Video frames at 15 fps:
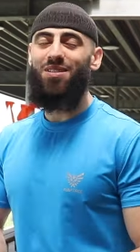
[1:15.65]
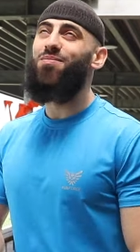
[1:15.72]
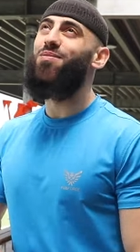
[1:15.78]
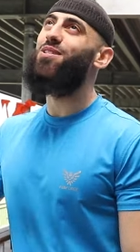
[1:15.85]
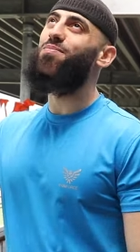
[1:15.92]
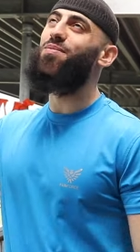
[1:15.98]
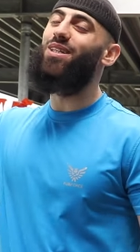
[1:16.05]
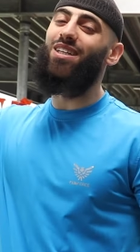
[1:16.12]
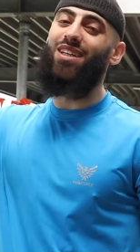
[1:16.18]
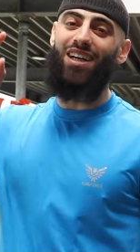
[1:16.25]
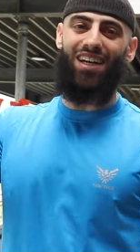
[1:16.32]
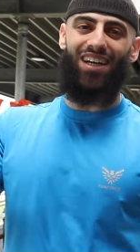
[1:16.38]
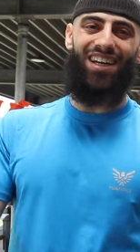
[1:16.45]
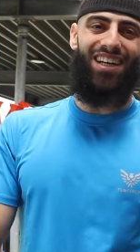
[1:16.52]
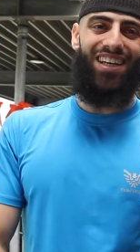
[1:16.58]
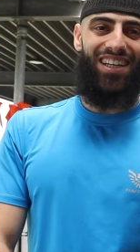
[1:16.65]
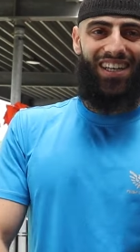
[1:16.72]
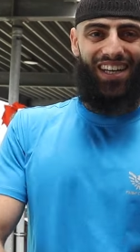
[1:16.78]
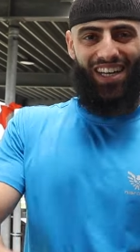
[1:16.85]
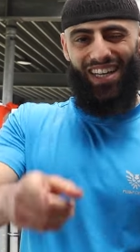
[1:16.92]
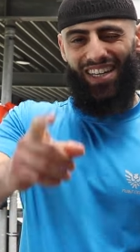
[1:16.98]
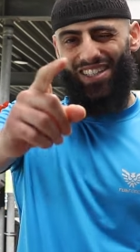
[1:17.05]

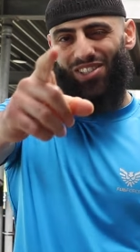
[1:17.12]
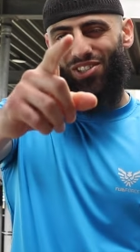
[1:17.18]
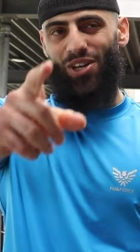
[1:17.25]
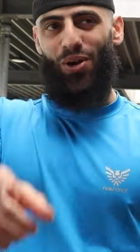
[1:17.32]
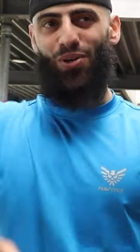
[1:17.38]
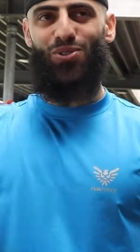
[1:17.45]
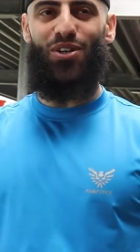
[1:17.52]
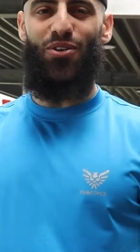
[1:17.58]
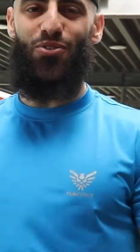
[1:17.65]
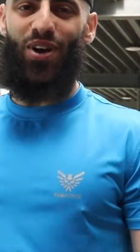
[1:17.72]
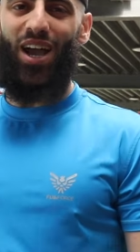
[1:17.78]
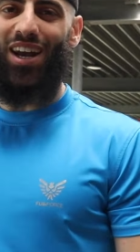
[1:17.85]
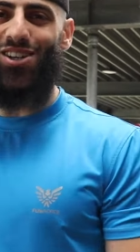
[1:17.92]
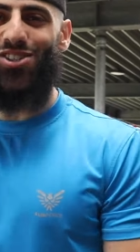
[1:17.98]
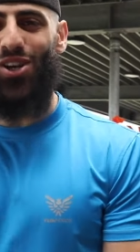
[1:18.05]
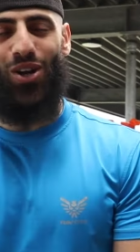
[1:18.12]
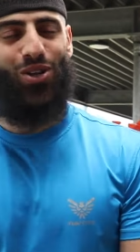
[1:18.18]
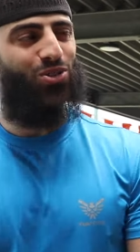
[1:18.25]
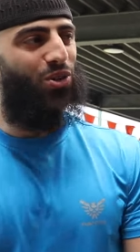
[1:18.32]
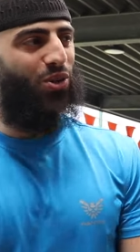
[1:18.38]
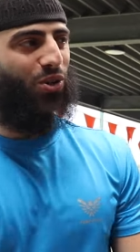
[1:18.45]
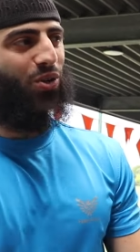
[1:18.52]
Bismillah. And shout out to the fighter, shout out
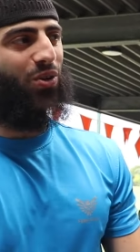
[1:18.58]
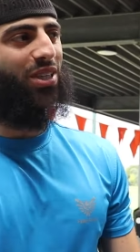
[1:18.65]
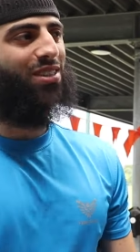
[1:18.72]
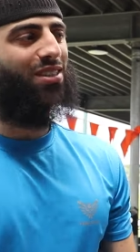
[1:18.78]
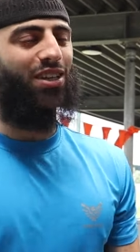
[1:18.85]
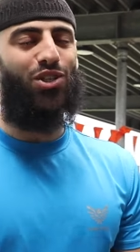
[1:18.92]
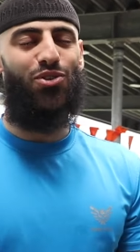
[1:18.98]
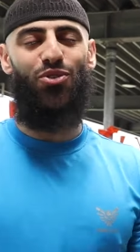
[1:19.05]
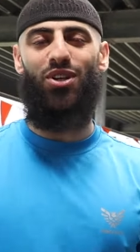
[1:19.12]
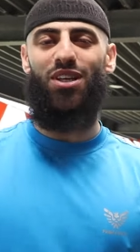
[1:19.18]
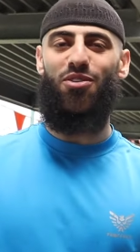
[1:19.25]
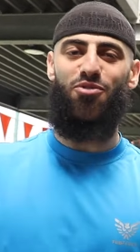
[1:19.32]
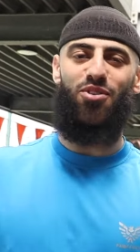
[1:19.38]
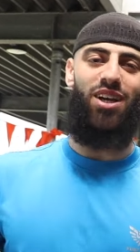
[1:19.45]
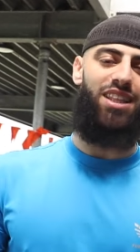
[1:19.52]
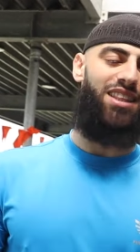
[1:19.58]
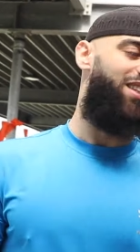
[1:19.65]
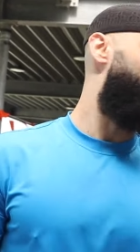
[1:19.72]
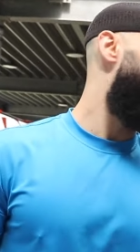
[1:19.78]
to Glory. Thank you for the invite.